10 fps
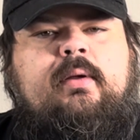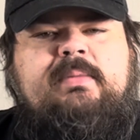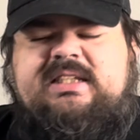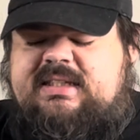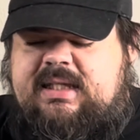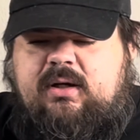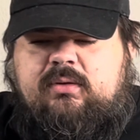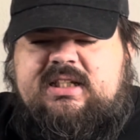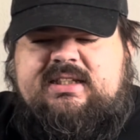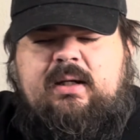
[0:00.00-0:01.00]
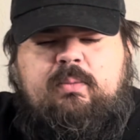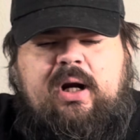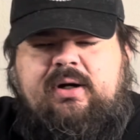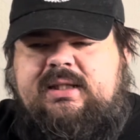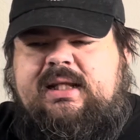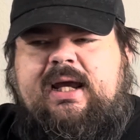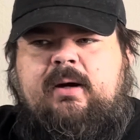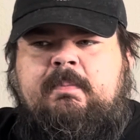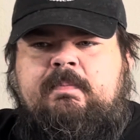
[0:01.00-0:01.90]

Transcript: But still, somewhere in there,